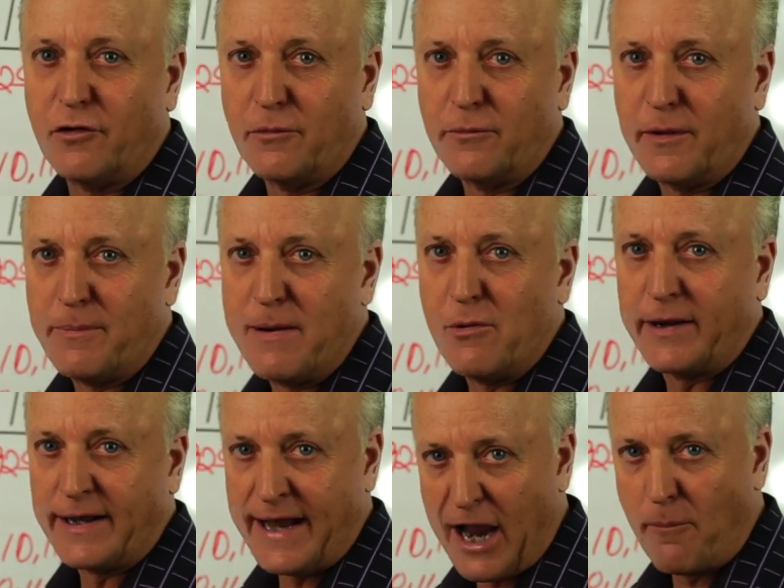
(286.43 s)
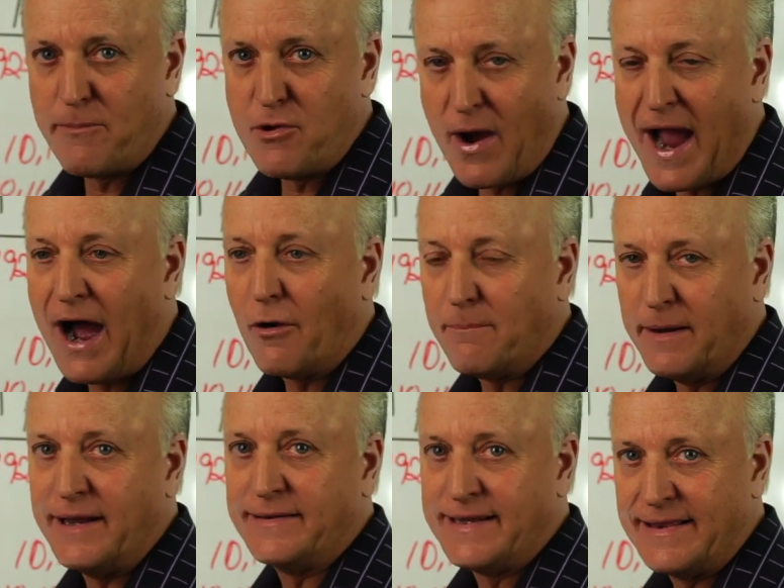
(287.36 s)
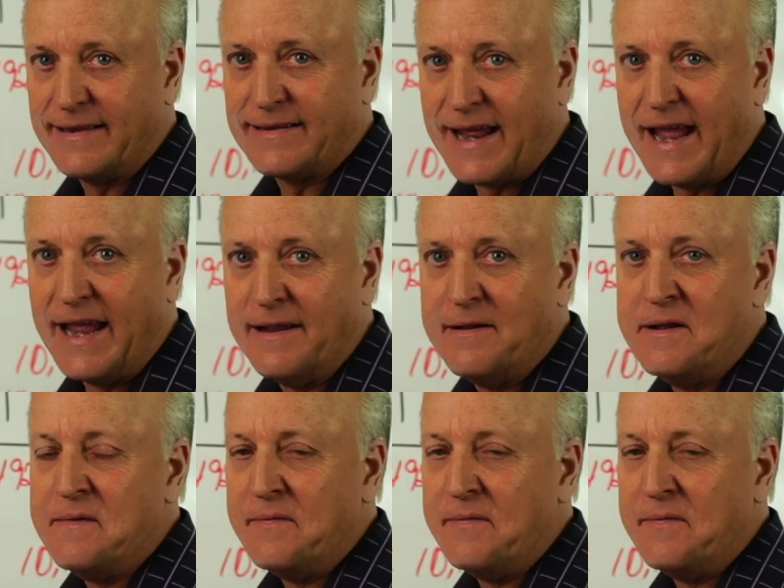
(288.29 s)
for that people can help you out, but at the end of the day,